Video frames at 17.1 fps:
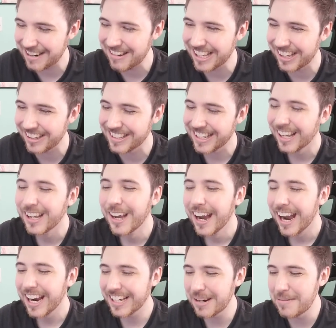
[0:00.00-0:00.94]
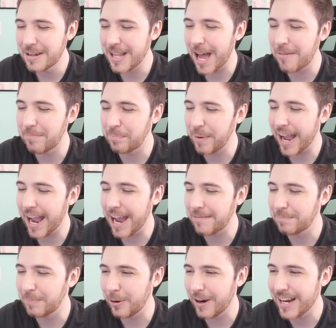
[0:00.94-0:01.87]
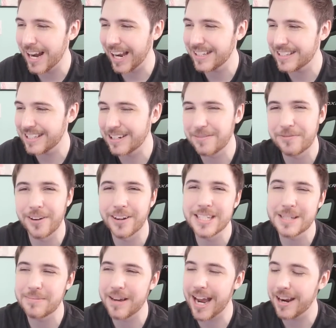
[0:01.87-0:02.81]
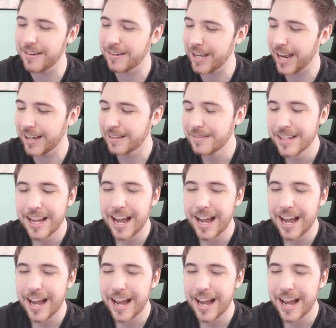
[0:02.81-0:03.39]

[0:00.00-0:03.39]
give me those. Give me that bad boy nice earphones, man.